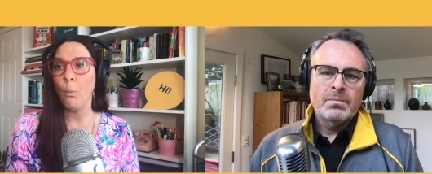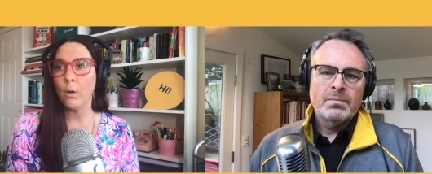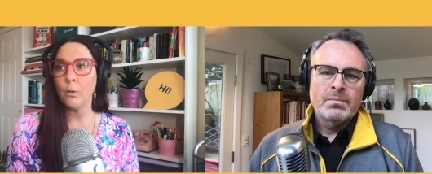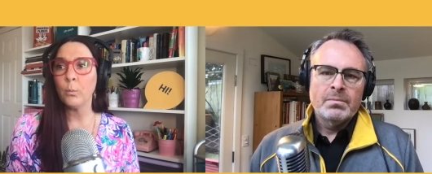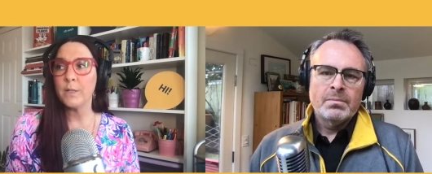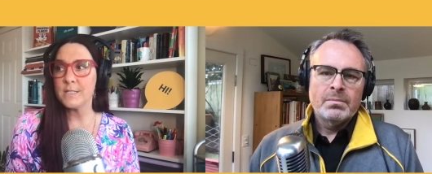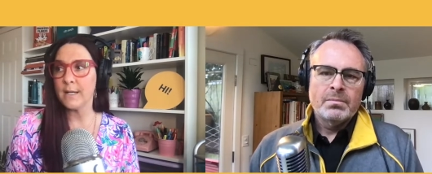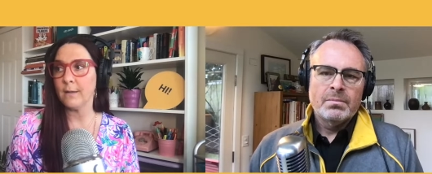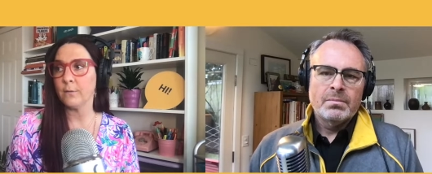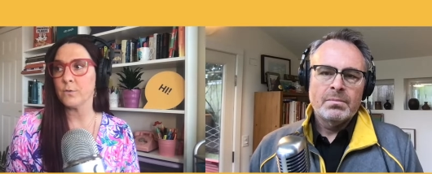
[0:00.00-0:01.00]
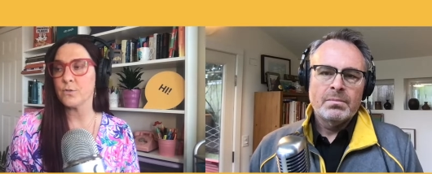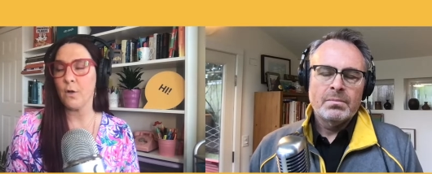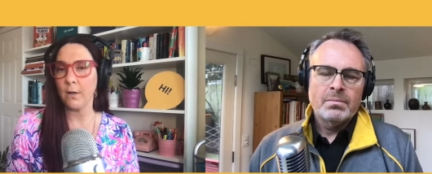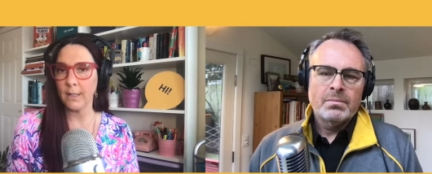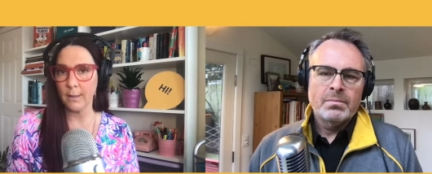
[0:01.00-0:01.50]
Speaker 1: what are retailers
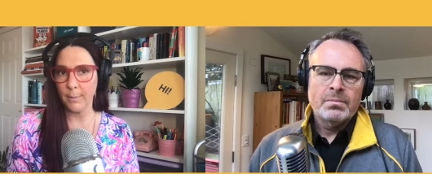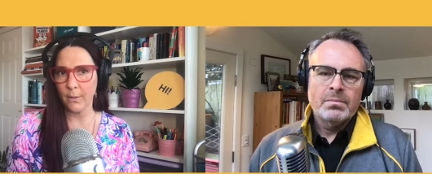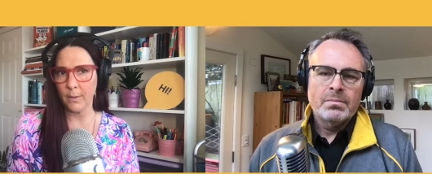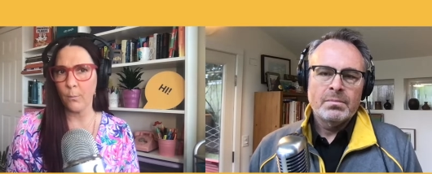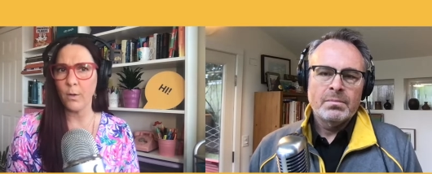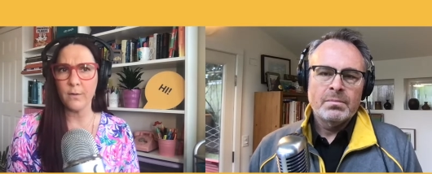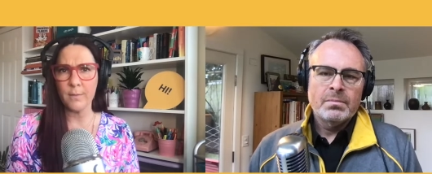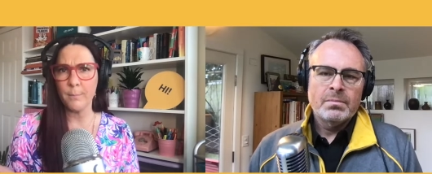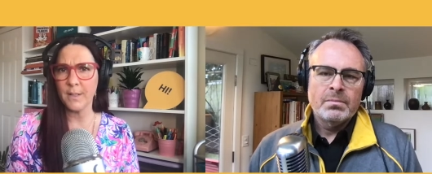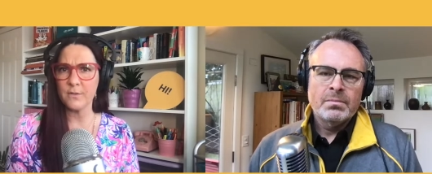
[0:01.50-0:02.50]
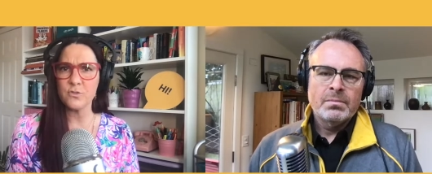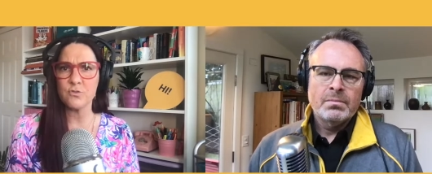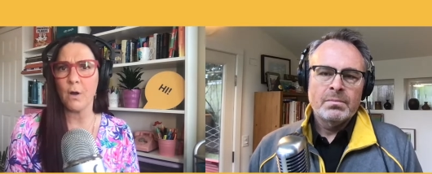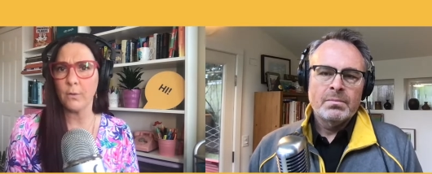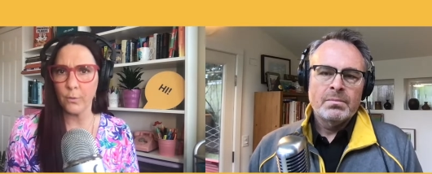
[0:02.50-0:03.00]
talking about and what are the biggest
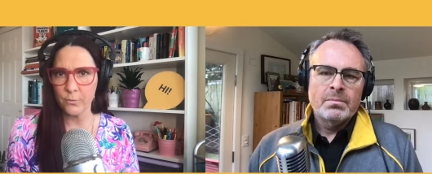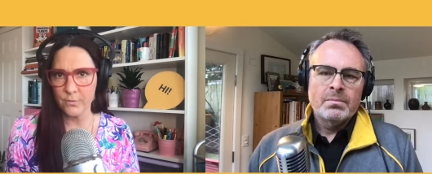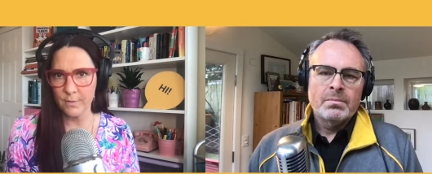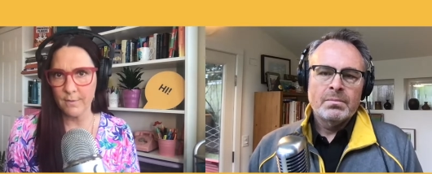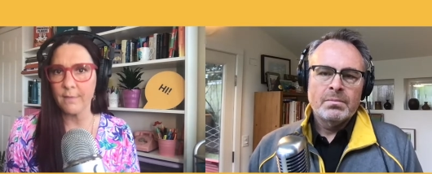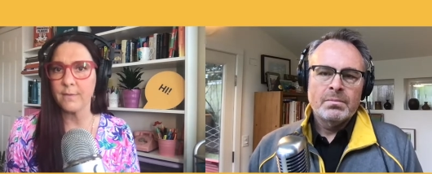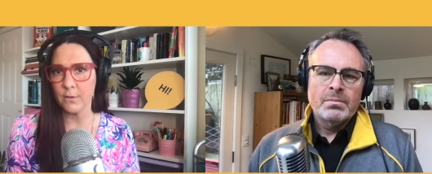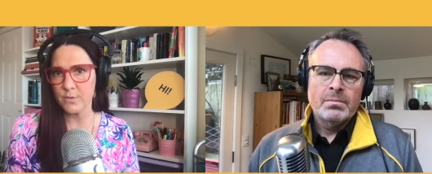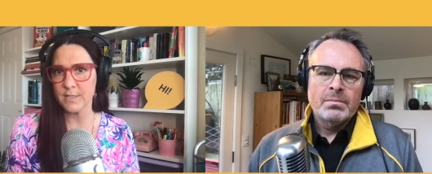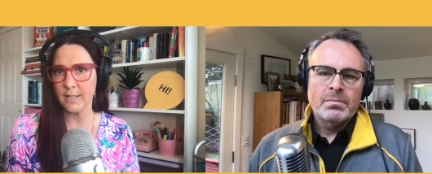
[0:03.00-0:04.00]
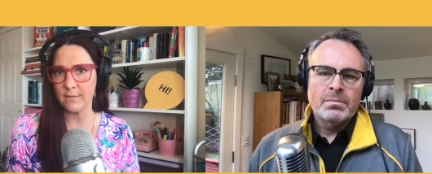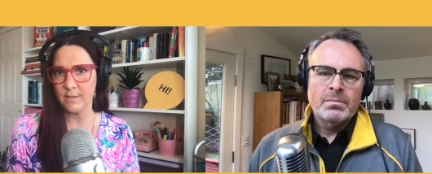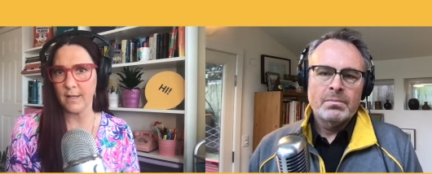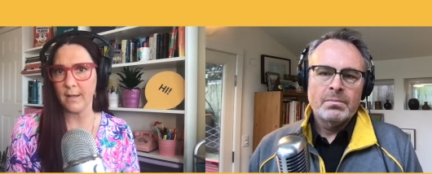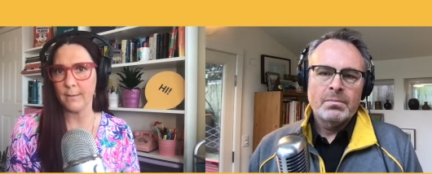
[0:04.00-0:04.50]
struggles that they're seeing
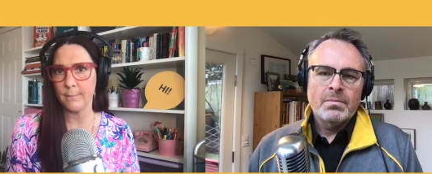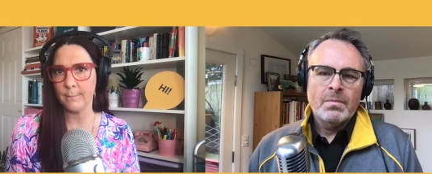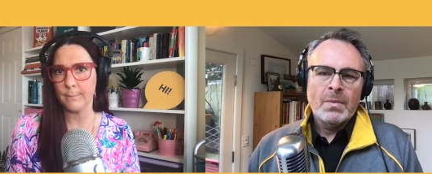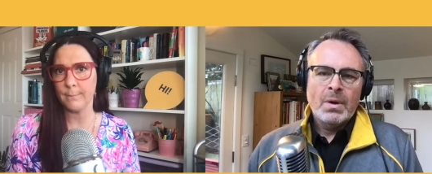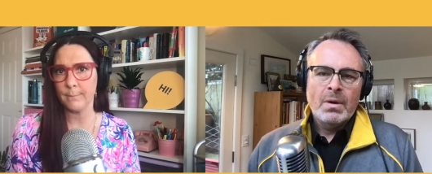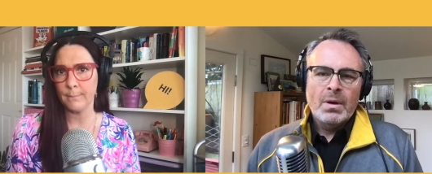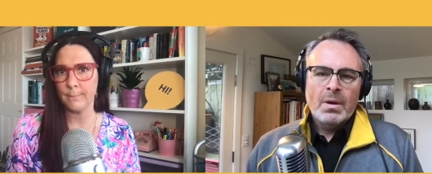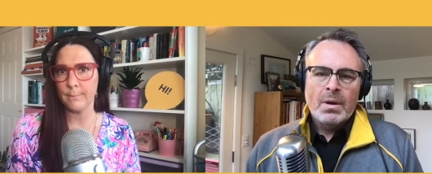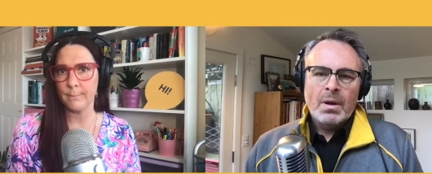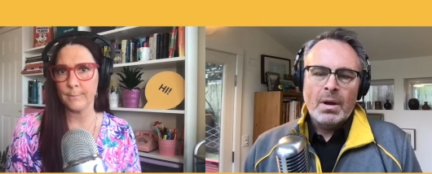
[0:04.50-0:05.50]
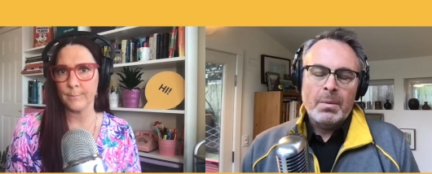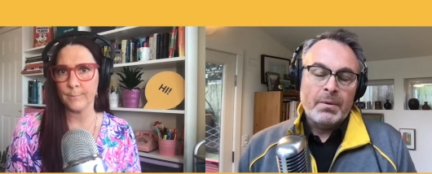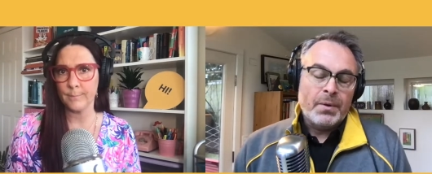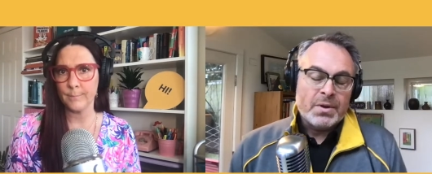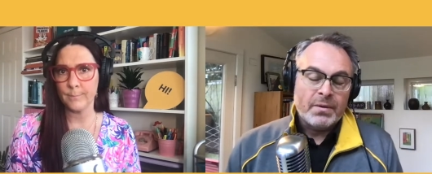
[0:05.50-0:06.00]
today?
Speaker 2: Yeah, I mean,
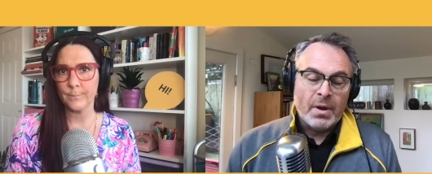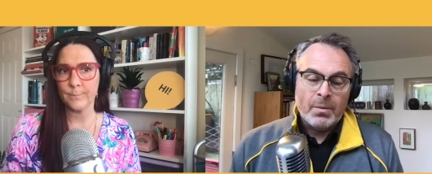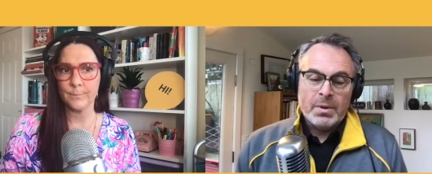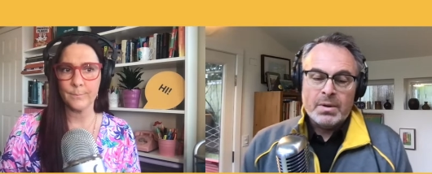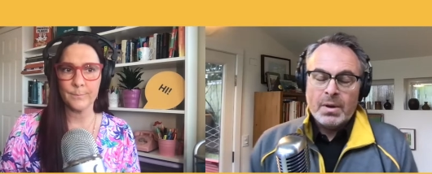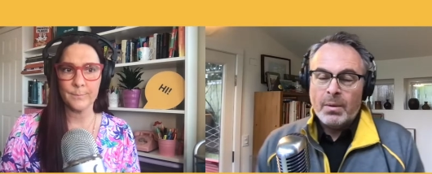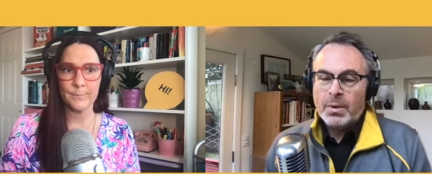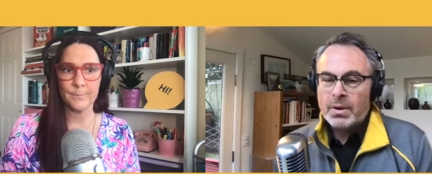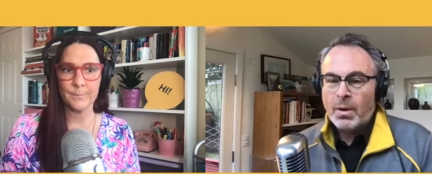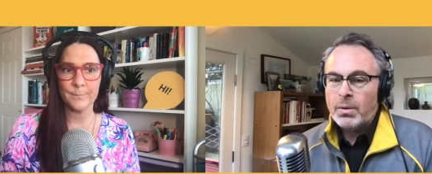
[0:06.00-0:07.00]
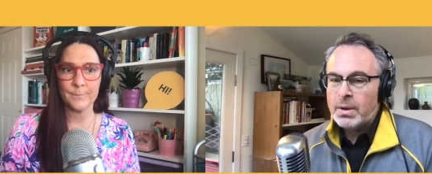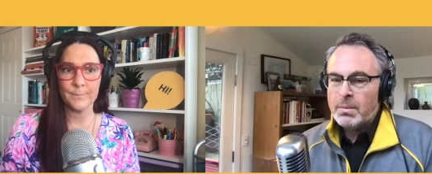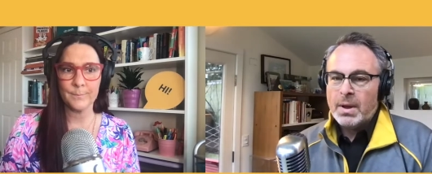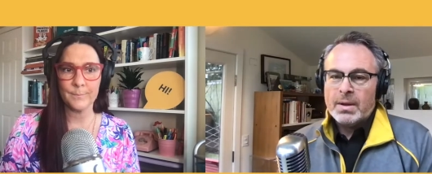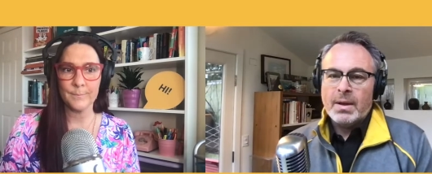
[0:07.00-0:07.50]
first of all, I wouldn't I wouldn't only
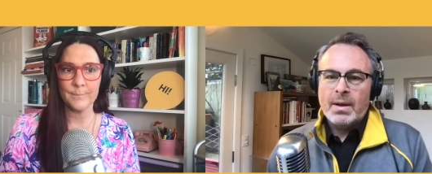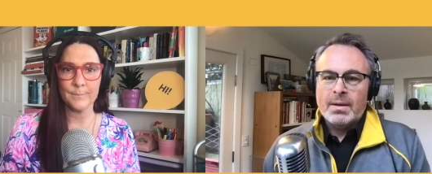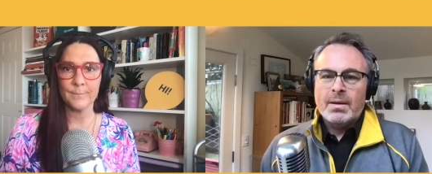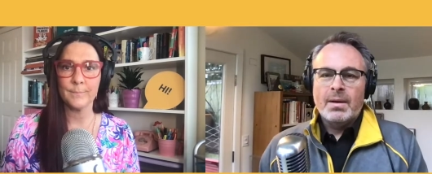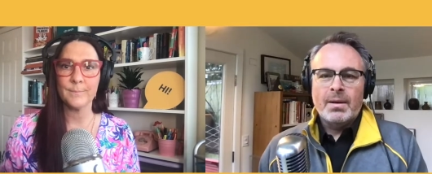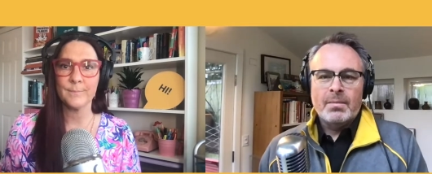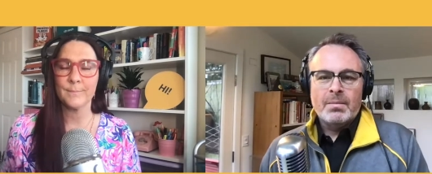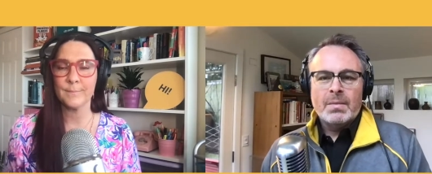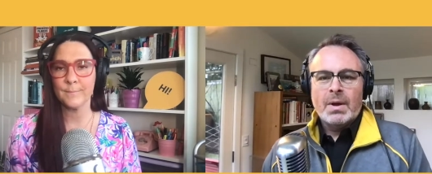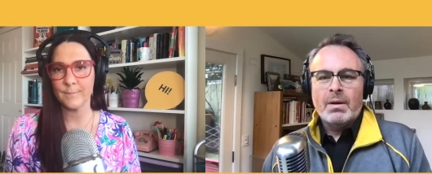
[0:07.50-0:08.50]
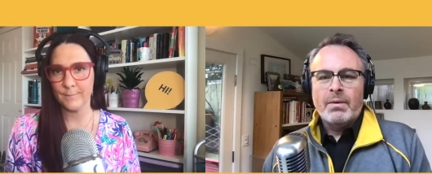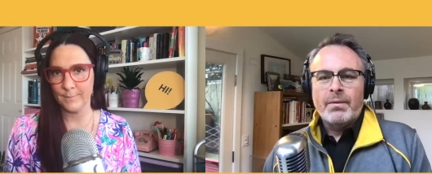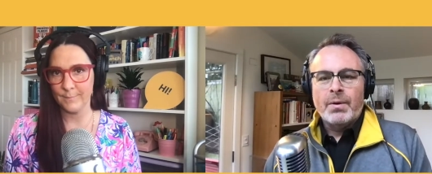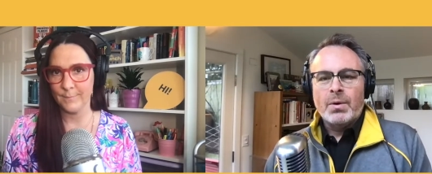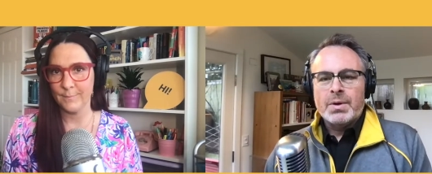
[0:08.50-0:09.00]
make that um, kind of a
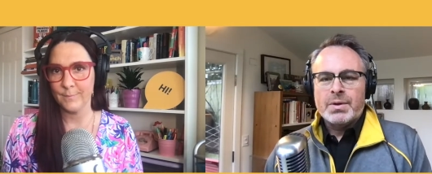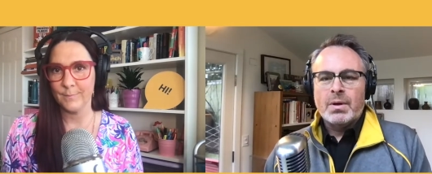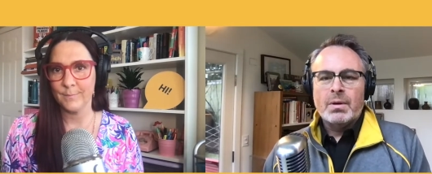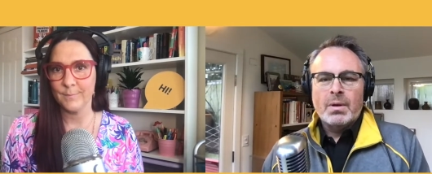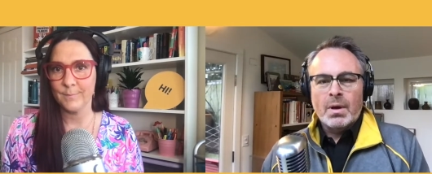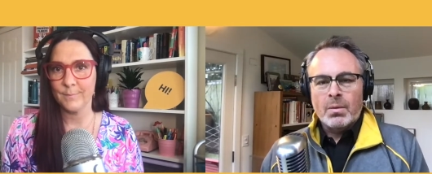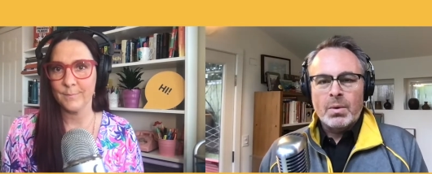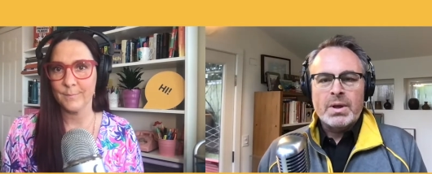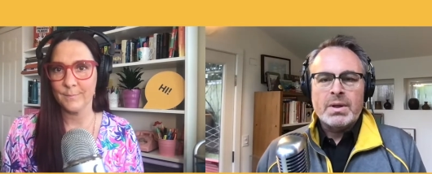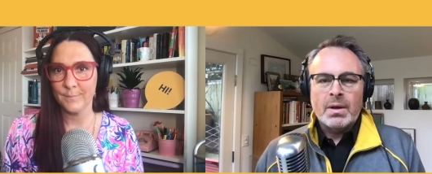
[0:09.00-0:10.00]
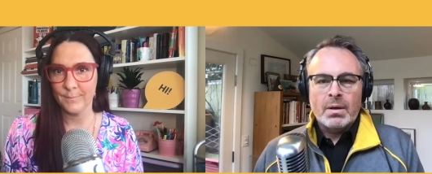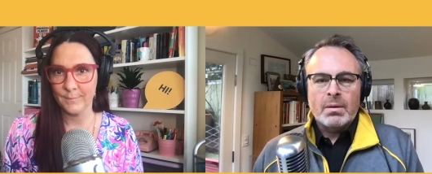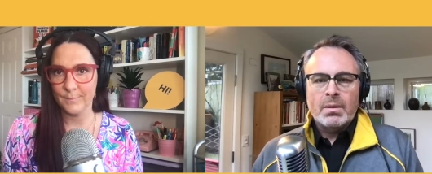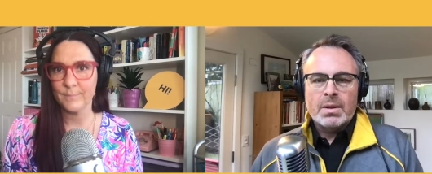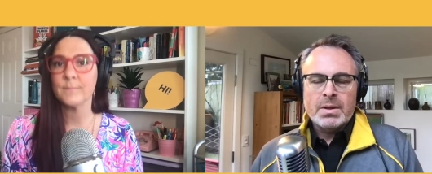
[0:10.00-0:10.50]
focus on on
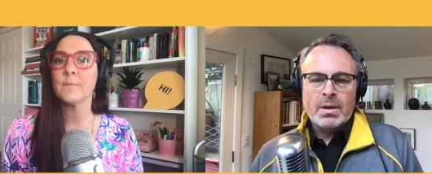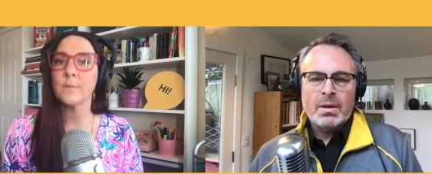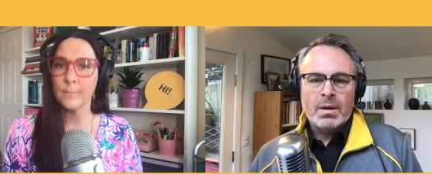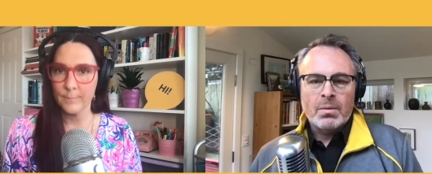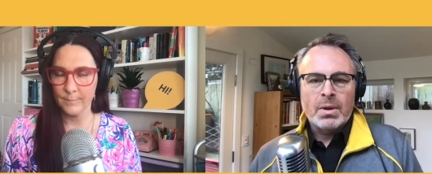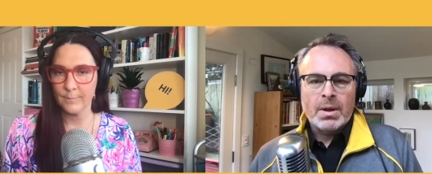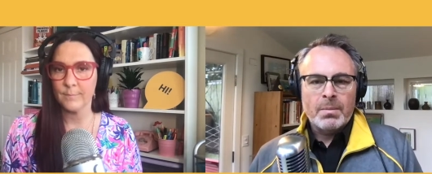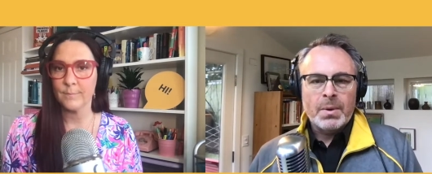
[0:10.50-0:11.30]
retail because I think it really